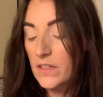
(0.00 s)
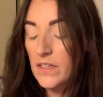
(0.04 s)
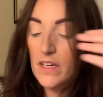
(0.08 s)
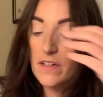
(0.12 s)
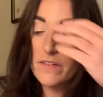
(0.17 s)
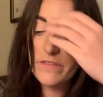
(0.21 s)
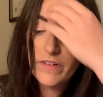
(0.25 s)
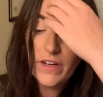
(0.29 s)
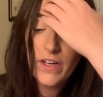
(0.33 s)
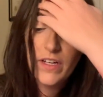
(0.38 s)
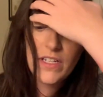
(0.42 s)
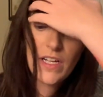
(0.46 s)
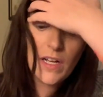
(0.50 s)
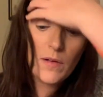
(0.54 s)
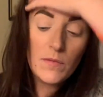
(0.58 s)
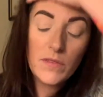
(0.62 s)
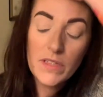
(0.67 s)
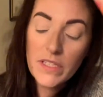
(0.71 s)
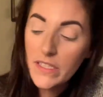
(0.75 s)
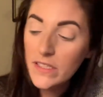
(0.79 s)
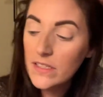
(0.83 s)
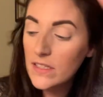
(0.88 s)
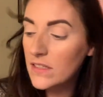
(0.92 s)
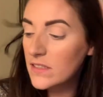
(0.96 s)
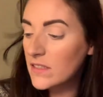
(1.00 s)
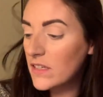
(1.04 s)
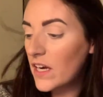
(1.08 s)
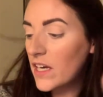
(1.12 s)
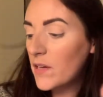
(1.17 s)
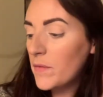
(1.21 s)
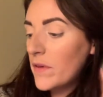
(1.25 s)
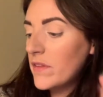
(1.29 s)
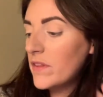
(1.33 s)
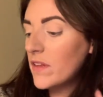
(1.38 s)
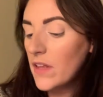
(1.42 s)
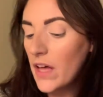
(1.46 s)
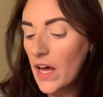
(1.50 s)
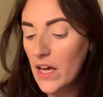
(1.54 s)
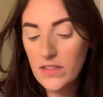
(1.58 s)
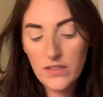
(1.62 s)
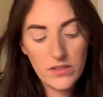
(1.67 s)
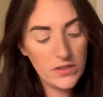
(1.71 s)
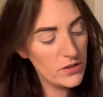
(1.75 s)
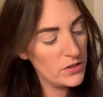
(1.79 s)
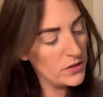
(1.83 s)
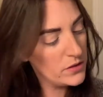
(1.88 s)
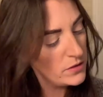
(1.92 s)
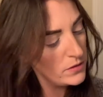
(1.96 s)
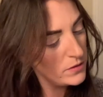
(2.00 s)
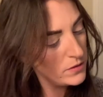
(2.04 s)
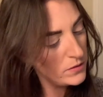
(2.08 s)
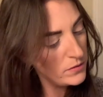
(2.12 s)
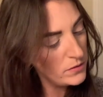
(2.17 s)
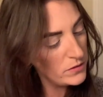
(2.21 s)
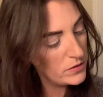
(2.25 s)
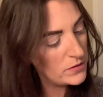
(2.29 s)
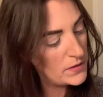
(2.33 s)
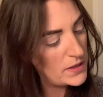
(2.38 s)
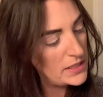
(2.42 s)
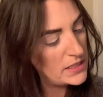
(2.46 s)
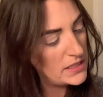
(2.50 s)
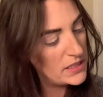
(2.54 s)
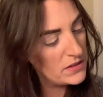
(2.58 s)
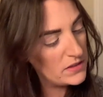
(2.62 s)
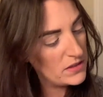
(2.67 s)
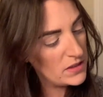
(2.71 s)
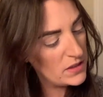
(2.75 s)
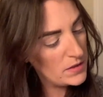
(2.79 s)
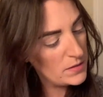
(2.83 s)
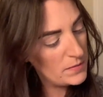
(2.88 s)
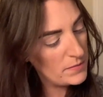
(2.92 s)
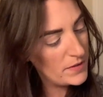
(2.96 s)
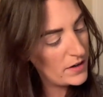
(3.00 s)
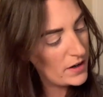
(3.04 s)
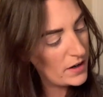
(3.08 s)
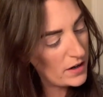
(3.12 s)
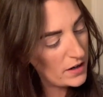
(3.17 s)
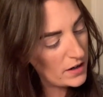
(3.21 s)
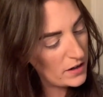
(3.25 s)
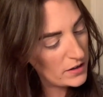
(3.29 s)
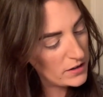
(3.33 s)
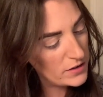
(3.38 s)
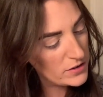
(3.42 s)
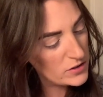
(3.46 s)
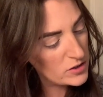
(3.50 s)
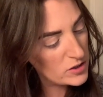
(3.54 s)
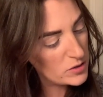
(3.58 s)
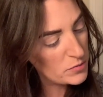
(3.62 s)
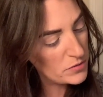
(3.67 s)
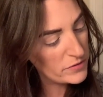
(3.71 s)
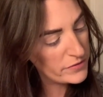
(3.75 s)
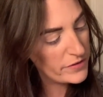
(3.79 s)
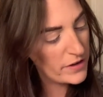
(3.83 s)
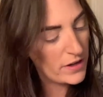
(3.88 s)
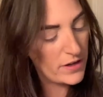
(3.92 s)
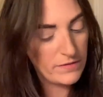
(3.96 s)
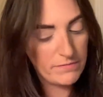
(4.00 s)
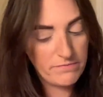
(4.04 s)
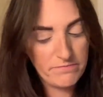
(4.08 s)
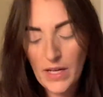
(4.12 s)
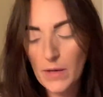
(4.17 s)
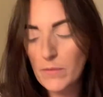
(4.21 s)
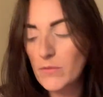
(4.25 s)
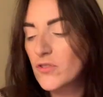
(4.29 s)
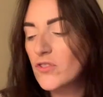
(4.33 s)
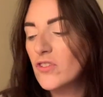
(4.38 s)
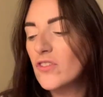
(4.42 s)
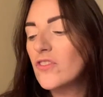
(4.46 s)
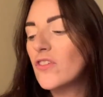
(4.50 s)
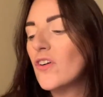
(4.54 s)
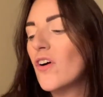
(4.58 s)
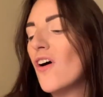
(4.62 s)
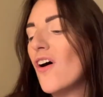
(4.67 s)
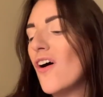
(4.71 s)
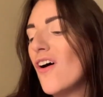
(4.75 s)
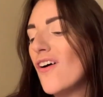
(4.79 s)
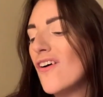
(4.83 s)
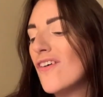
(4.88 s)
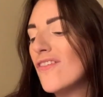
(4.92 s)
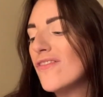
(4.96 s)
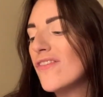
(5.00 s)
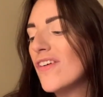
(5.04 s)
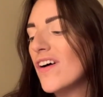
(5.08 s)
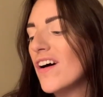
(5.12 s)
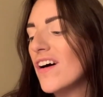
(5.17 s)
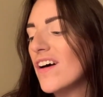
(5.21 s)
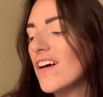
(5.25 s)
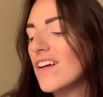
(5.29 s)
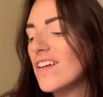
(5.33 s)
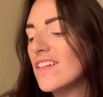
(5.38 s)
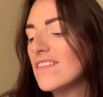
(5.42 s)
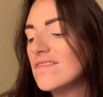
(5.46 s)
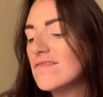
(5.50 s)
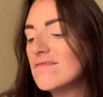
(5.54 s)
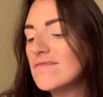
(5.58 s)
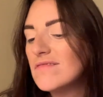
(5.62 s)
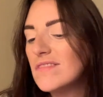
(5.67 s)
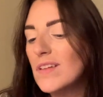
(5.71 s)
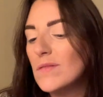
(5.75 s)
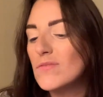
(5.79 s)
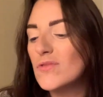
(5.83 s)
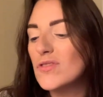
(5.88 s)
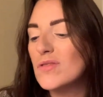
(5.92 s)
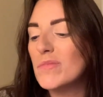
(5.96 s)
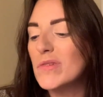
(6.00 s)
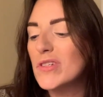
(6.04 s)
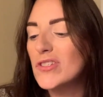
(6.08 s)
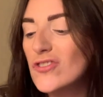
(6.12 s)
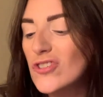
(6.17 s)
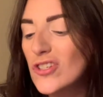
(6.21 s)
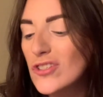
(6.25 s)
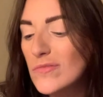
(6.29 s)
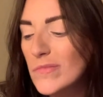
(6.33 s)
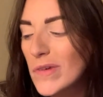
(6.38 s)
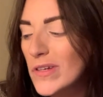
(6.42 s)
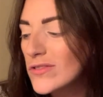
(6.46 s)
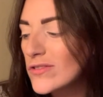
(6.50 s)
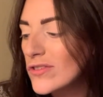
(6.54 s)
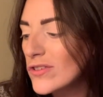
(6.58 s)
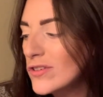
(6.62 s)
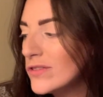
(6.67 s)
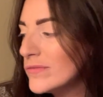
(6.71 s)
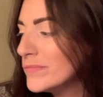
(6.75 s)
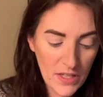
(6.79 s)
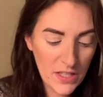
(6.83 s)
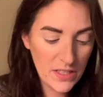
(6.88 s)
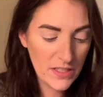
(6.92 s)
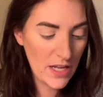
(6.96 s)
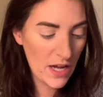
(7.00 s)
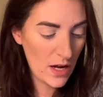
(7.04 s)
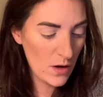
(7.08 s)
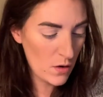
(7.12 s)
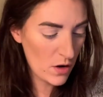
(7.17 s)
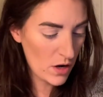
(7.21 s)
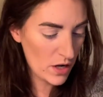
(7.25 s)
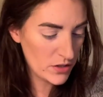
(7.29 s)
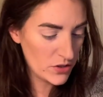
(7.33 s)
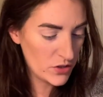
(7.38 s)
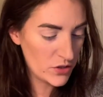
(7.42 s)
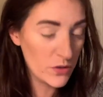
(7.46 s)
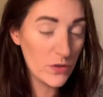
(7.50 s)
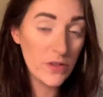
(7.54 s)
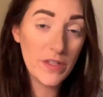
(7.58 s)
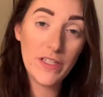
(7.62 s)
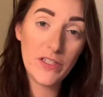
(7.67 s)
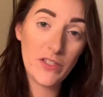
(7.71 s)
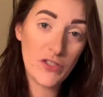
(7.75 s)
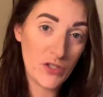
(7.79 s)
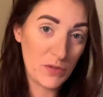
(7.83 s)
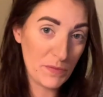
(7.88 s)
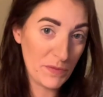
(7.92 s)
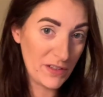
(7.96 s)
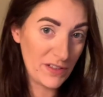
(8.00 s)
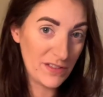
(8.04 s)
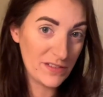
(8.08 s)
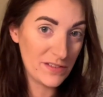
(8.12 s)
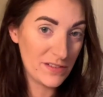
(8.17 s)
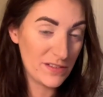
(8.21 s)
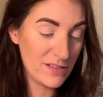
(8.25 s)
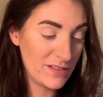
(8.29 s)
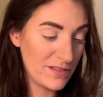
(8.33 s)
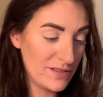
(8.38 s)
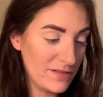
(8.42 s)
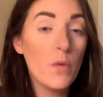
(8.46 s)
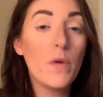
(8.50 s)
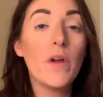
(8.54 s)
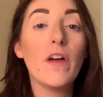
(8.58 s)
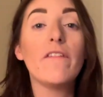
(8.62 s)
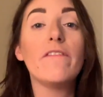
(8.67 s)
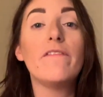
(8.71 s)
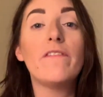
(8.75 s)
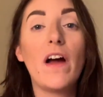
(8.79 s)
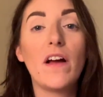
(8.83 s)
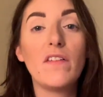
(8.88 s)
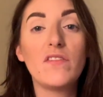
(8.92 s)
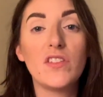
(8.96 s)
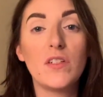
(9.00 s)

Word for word: yeah, fine. I'm least excited about the last two. The rest of them are super fun. I'm sure they're all fun. I'm just being judgmental. Now onto the shimmers. We have five